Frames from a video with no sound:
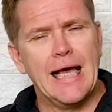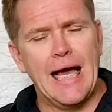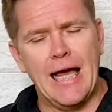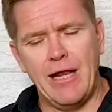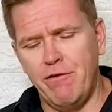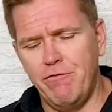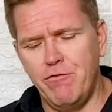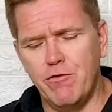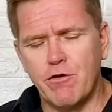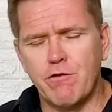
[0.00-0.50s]

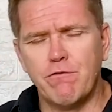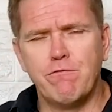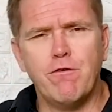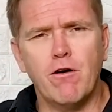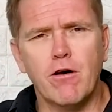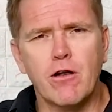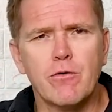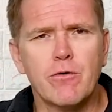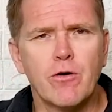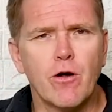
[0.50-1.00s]
And if you're a
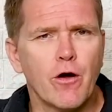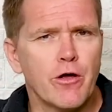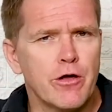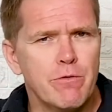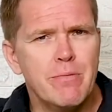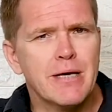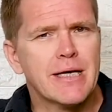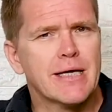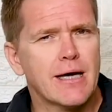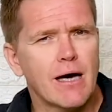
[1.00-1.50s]
follower, are
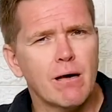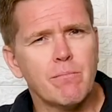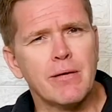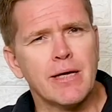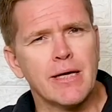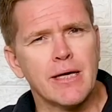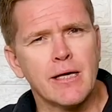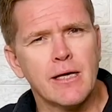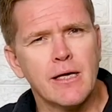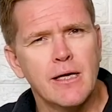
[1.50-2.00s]
you becoming?
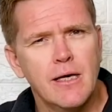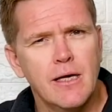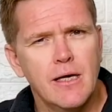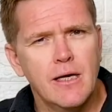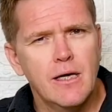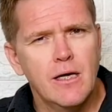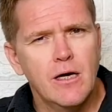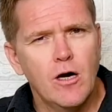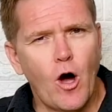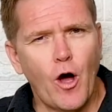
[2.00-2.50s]

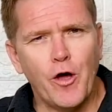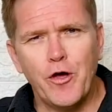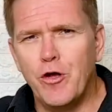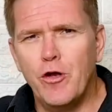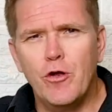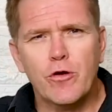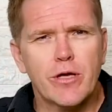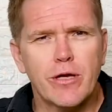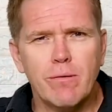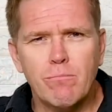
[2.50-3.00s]
Are you
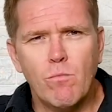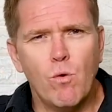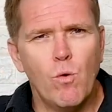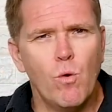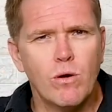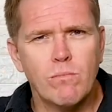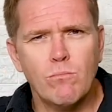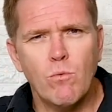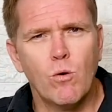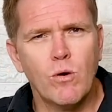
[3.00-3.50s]
looking
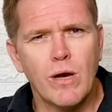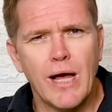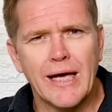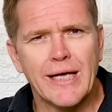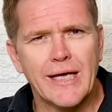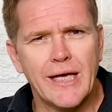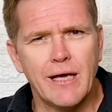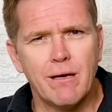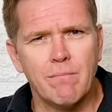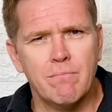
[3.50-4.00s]
more and more
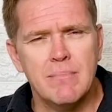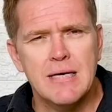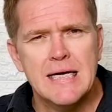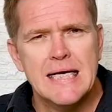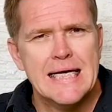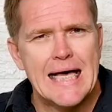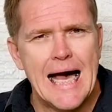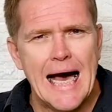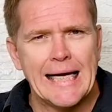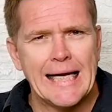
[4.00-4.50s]
like him?
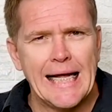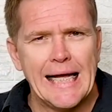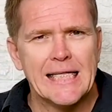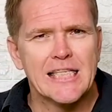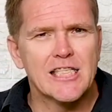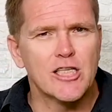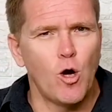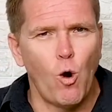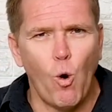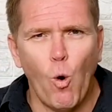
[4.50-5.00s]
And
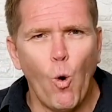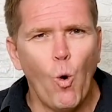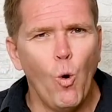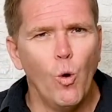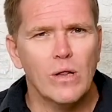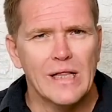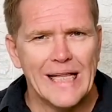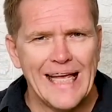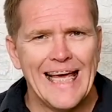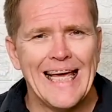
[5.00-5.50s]
it's a
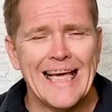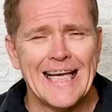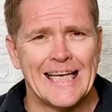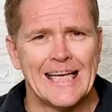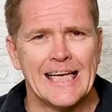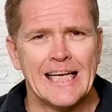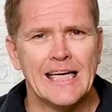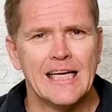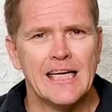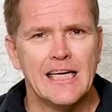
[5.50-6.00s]
all
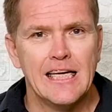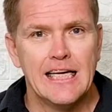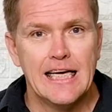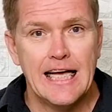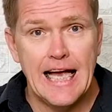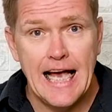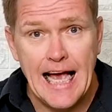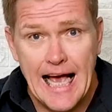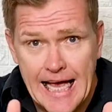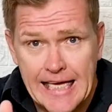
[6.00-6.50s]
in,
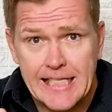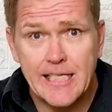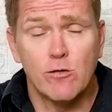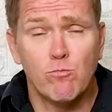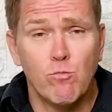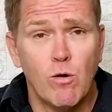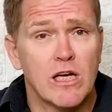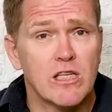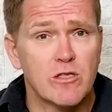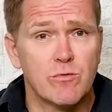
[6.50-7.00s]
as it
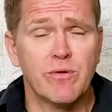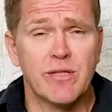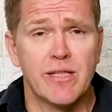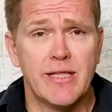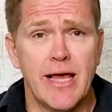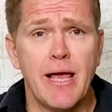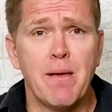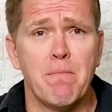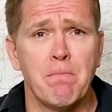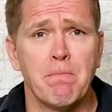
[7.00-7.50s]
was with
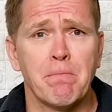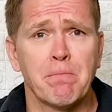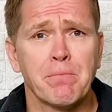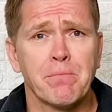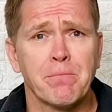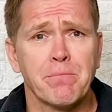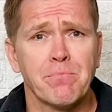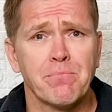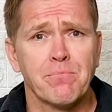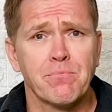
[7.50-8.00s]
them.
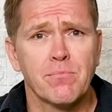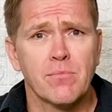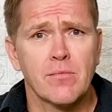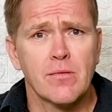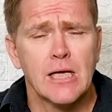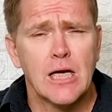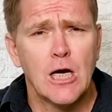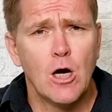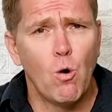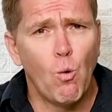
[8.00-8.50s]

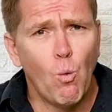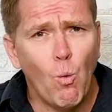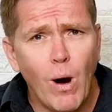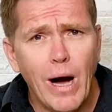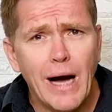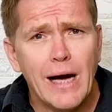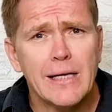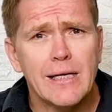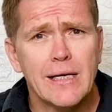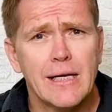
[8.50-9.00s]

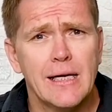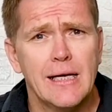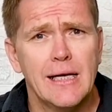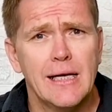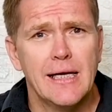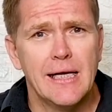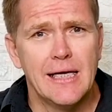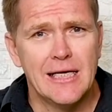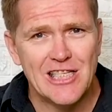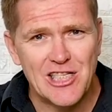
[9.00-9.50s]
What
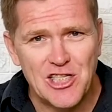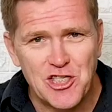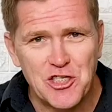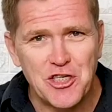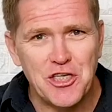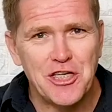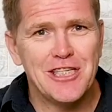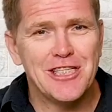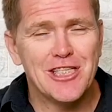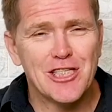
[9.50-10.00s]
is
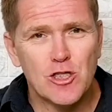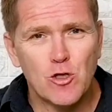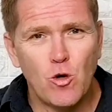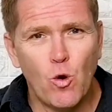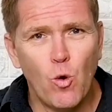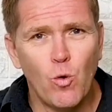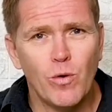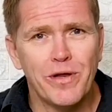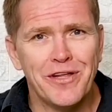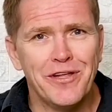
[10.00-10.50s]
Jesus
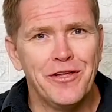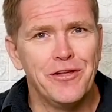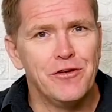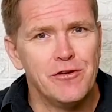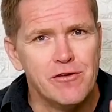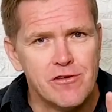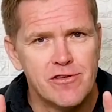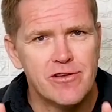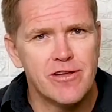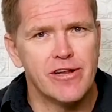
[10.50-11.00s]
calling
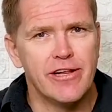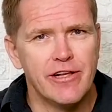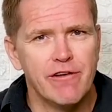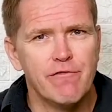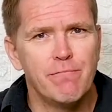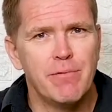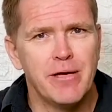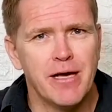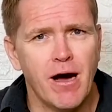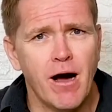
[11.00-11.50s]
you to
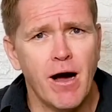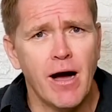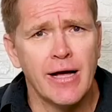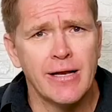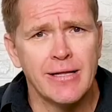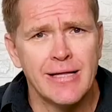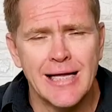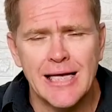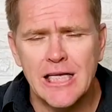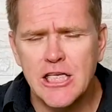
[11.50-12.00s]
leave
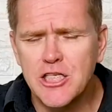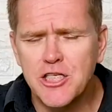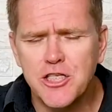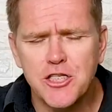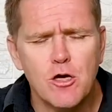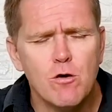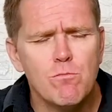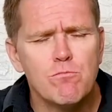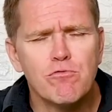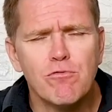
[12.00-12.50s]
behind that is
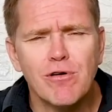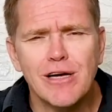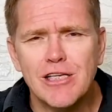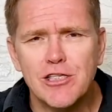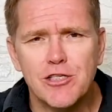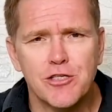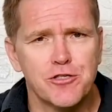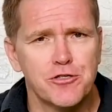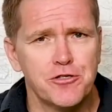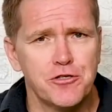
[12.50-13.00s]
so
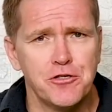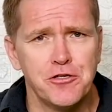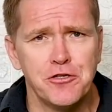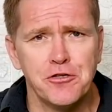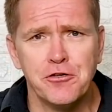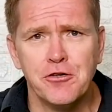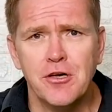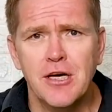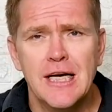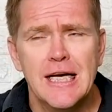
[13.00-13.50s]
precious to
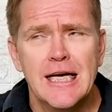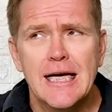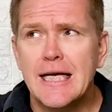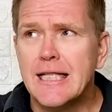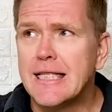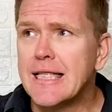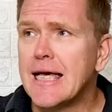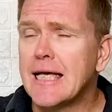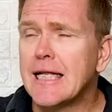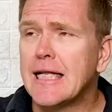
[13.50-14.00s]
you,
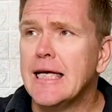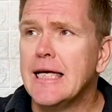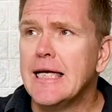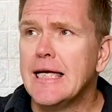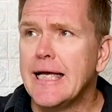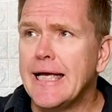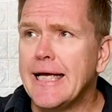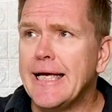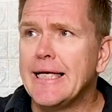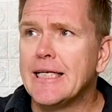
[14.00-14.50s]
that
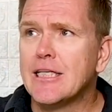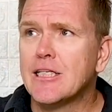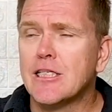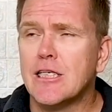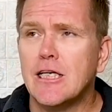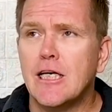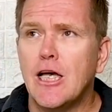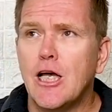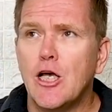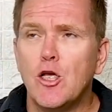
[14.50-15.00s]

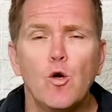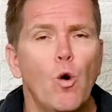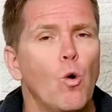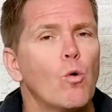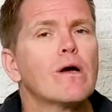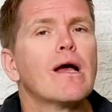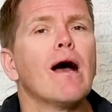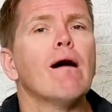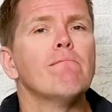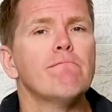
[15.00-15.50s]
is your
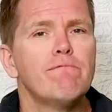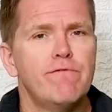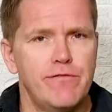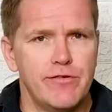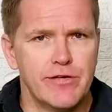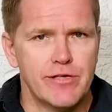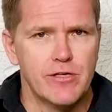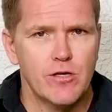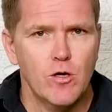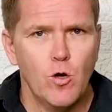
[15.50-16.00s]

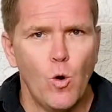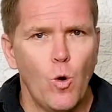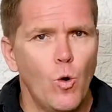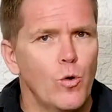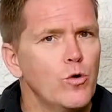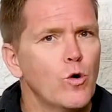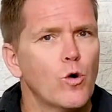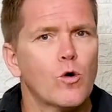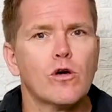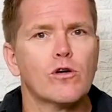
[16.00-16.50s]
comfort
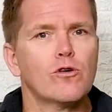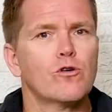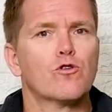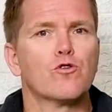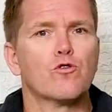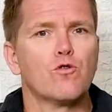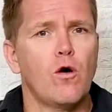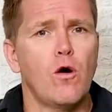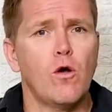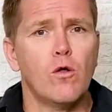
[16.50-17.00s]
or your
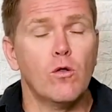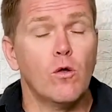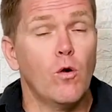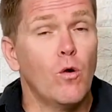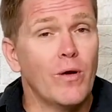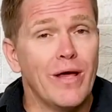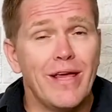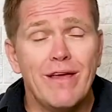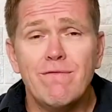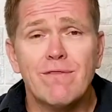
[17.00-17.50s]
control
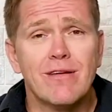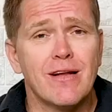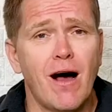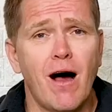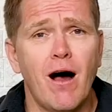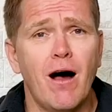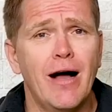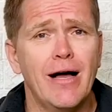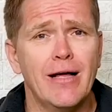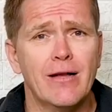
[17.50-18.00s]
or even
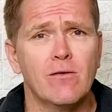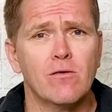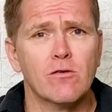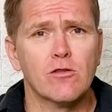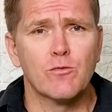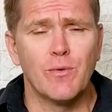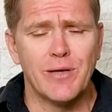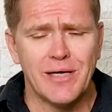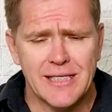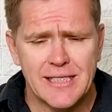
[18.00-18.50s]

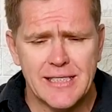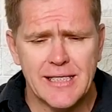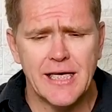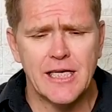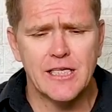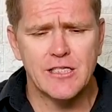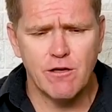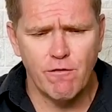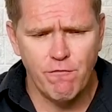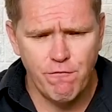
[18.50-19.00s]
idols, where he
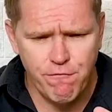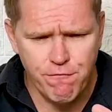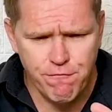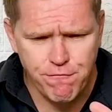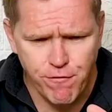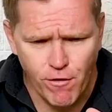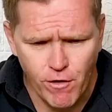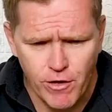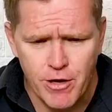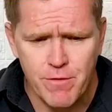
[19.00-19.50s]
says,
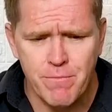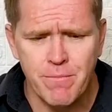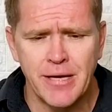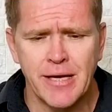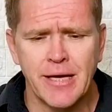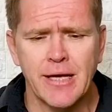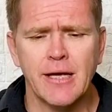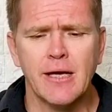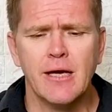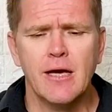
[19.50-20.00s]
follow
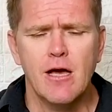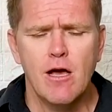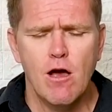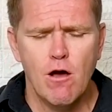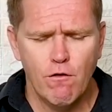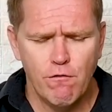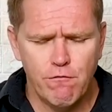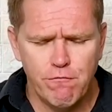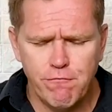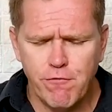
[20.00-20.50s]
me.
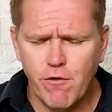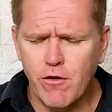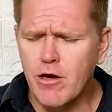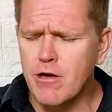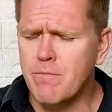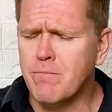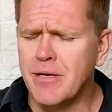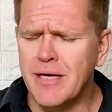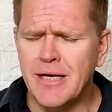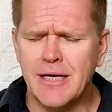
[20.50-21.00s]

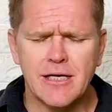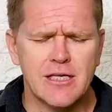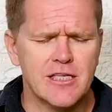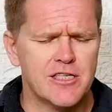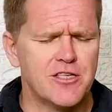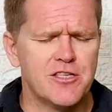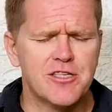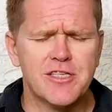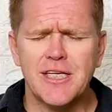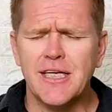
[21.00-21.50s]
Follow me.
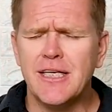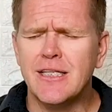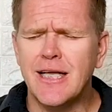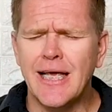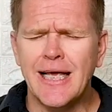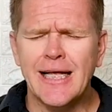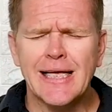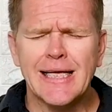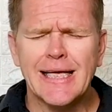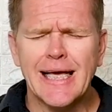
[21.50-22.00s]
Because you see,
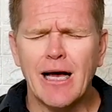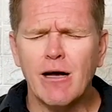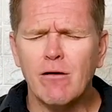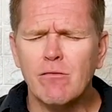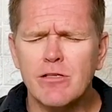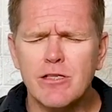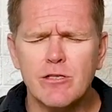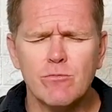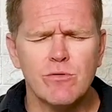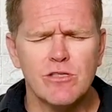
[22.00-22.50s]
the
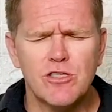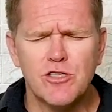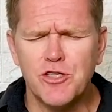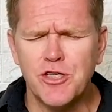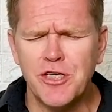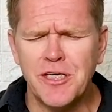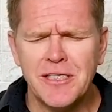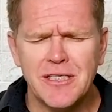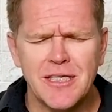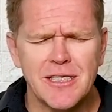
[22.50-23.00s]
encounter with
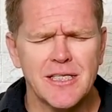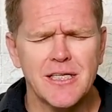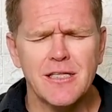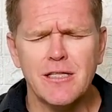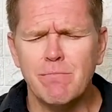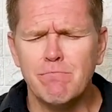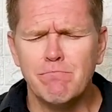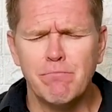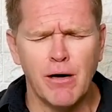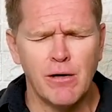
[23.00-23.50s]
Jesus in
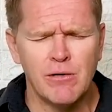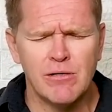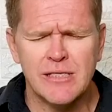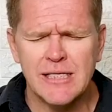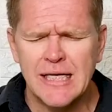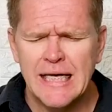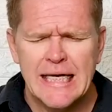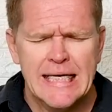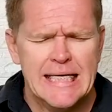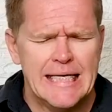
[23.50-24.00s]
the
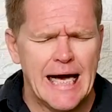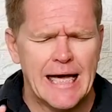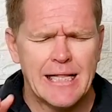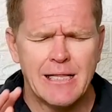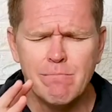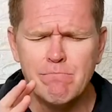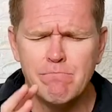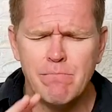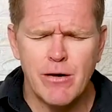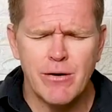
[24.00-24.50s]
boat
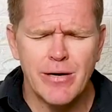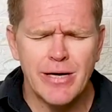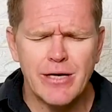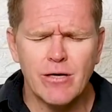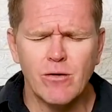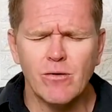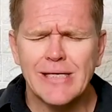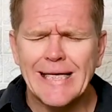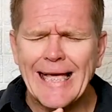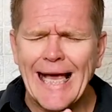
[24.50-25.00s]
and the
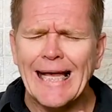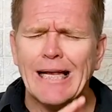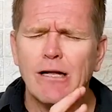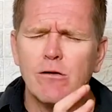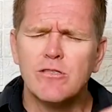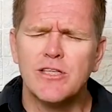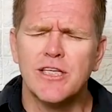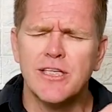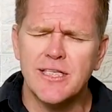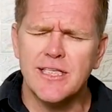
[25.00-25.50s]
miracle
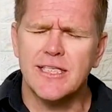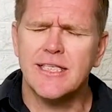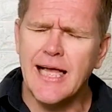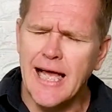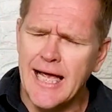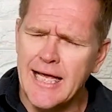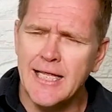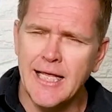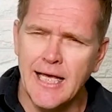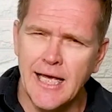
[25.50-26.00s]
cannot just
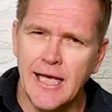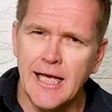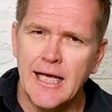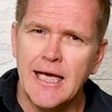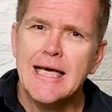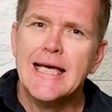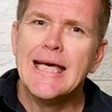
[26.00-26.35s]
stay there.